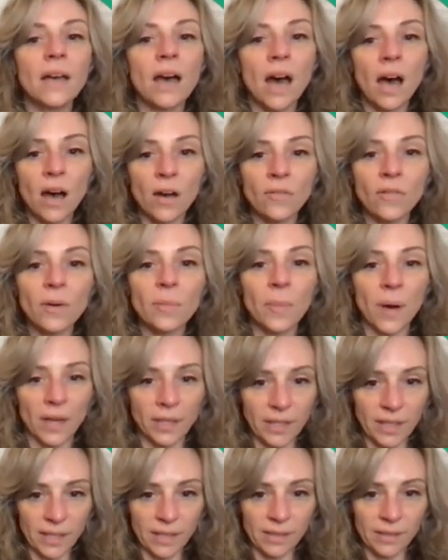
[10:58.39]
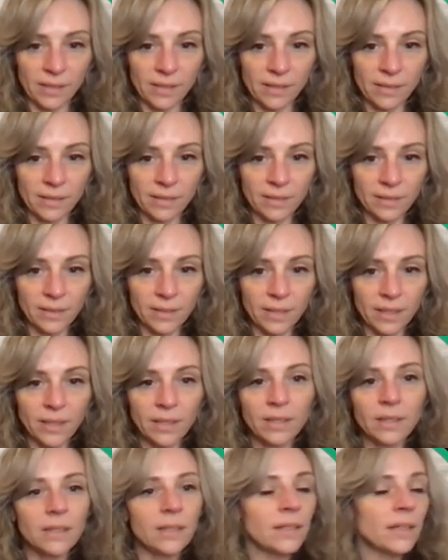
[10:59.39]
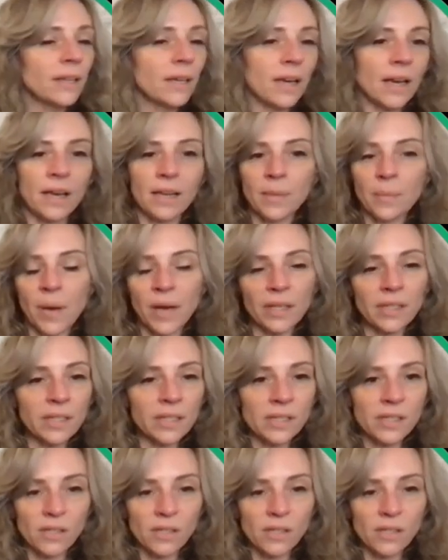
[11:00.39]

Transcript: of abundance. And abundance